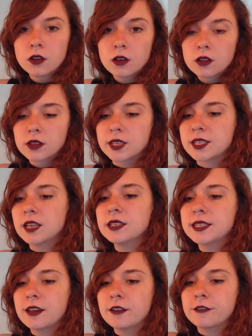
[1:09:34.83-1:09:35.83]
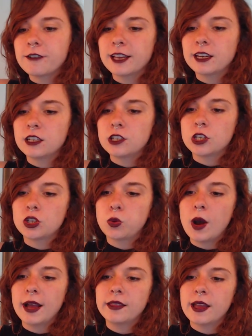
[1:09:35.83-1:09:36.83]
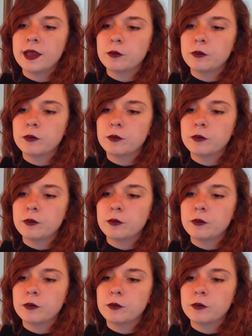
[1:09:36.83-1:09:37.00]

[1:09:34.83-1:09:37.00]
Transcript: The sunset faded to twilight